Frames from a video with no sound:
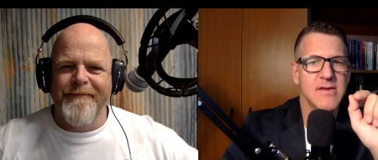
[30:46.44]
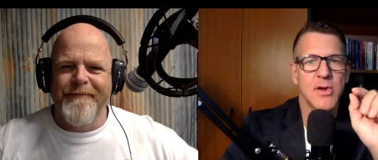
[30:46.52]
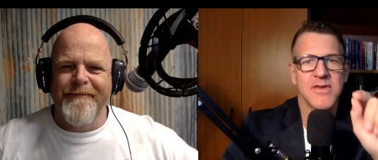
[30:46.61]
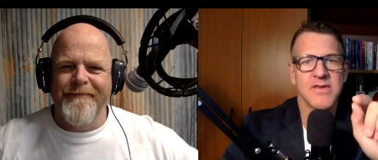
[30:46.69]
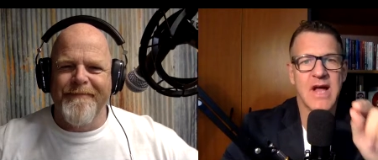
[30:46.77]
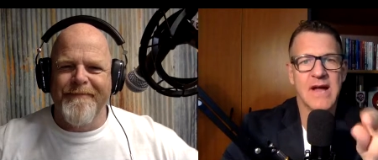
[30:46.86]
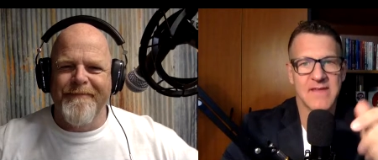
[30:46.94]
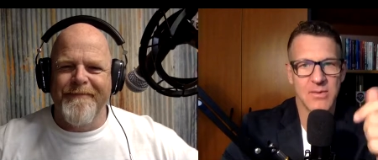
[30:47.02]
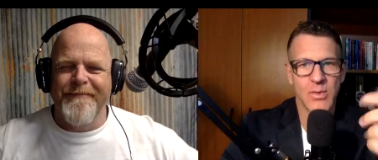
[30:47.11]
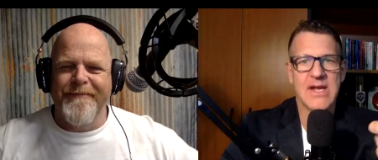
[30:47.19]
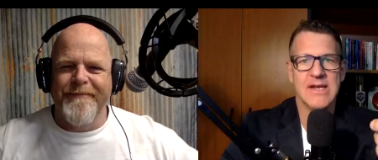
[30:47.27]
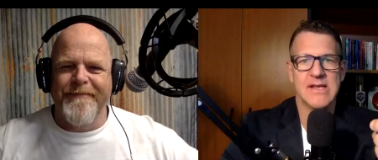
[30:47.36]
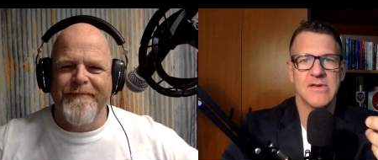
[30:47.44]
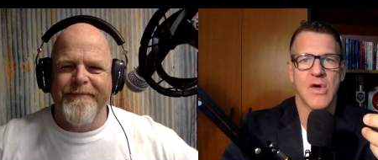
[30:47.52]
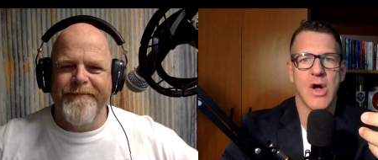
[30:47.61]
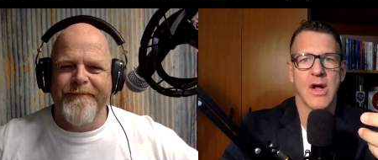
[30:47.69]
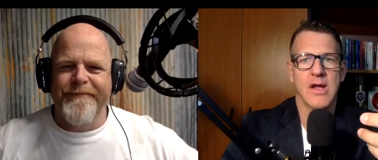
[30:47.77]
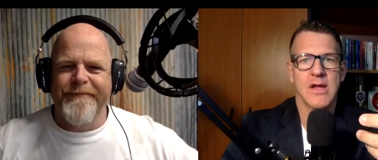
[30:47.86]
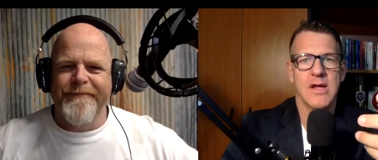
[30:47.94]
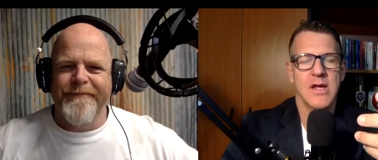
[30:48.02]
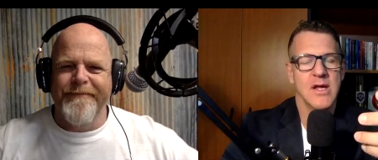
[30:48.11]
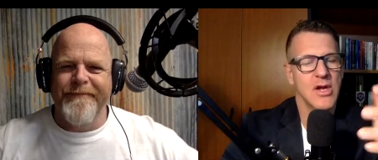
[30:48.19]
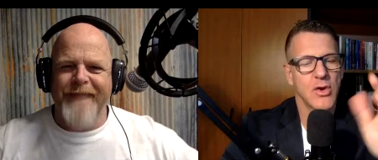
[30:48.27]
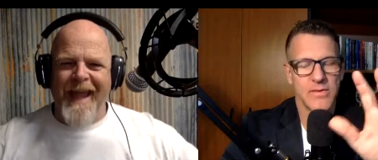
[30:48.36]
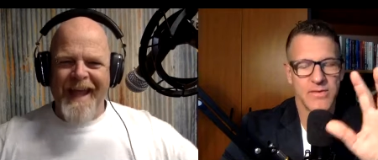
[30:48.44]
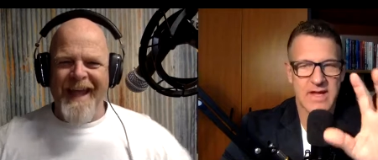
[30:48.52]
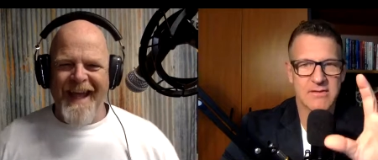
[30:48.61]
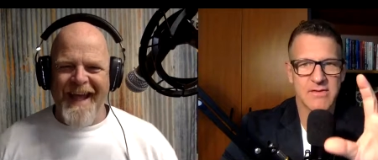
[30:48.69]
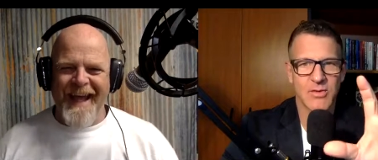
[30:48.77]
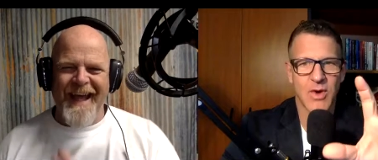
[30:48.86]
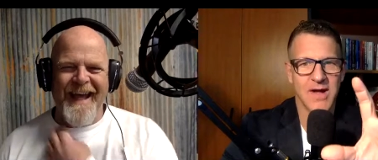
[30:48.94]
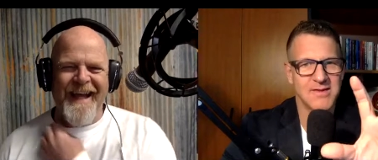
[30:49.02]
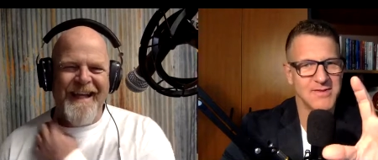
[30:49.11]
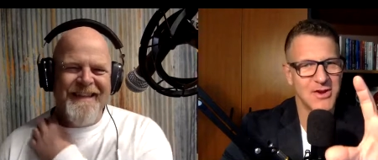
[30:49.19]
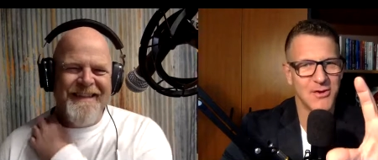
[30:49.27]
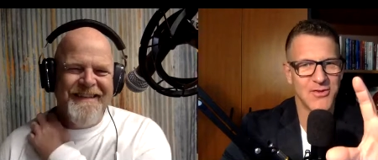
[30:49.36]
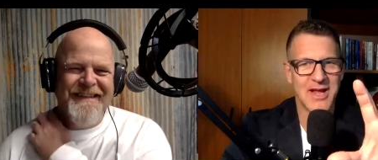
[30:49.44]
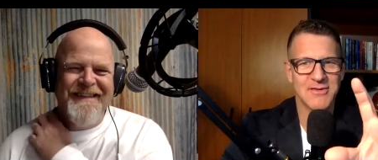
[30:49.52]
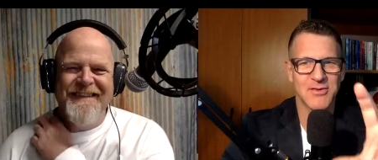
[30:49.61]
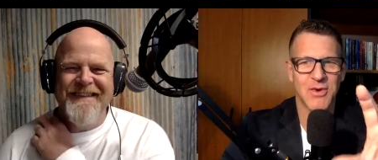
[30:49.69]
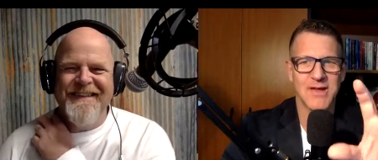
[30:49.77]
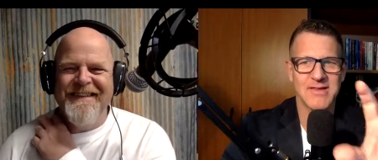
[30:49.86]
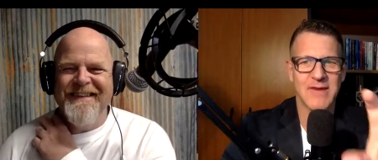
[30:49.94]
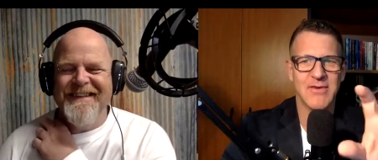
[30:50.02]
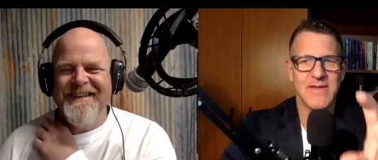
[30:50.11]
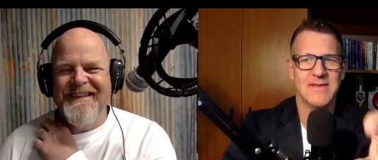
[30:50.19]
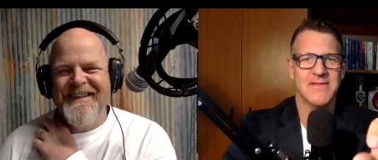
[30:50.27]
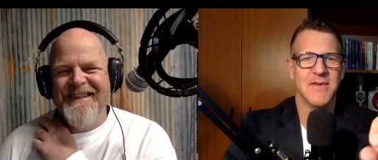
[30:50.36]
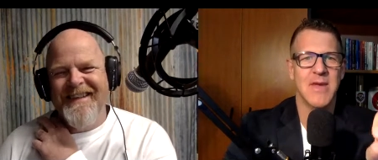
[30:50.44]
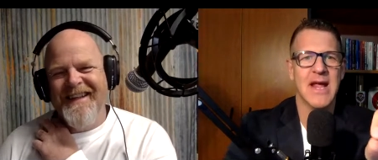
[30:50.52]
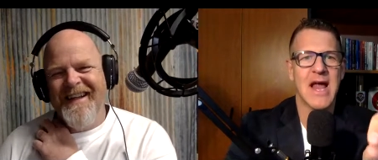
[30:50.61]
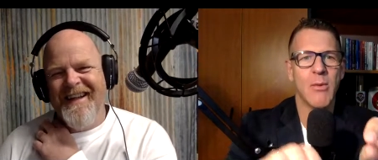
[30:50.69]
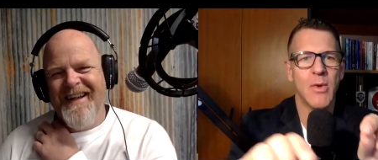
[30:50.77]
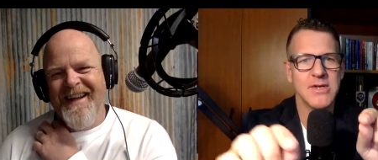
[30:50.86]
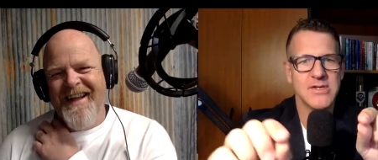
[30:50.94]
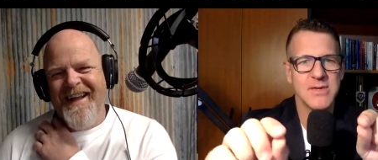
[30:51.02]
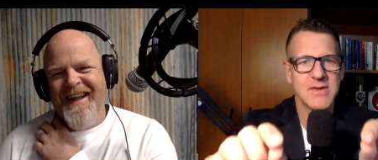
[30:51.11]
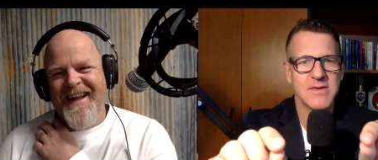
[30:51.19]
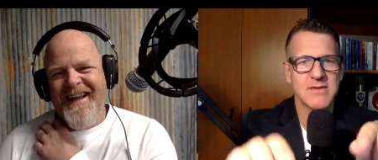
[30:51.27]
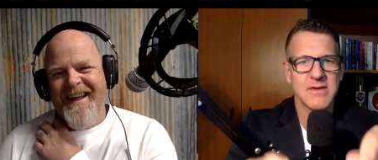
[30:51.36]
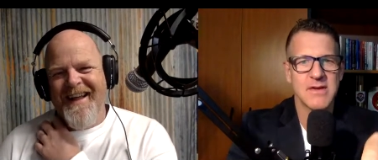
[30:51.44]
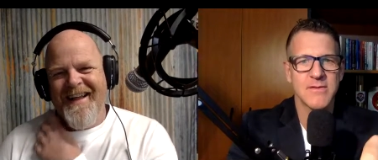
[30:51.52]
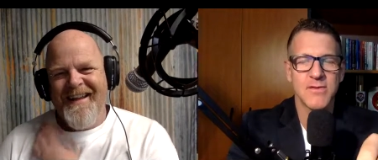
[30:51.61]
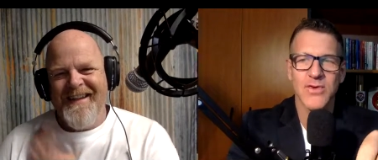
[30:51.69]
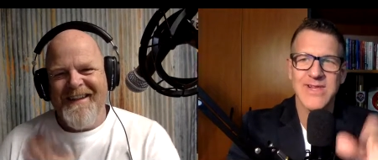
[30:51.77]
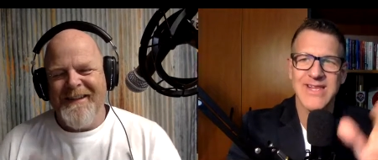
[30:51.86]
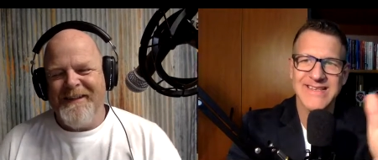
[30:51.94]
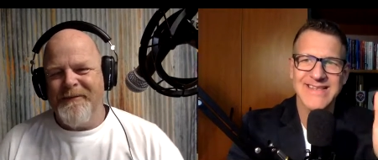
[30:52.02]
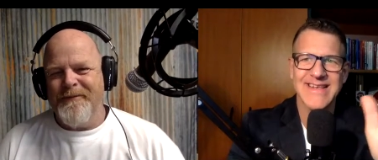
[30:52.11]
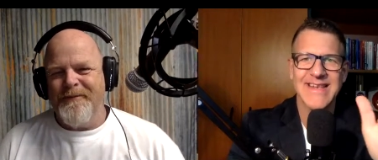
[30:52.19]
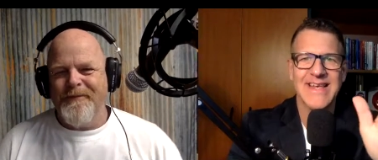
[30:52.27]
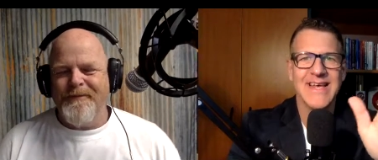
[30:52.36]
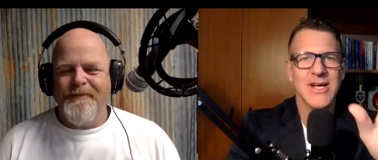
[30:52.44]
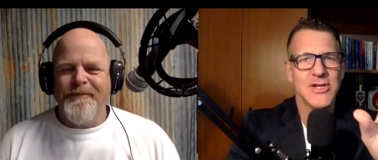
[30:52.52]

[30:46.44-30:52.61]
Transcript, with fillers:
Speaker 1: to you. If it's not, then we need to talk. You know, the hit squad's, you know, the hit squad's everything to me, and I want you to be successful. So listen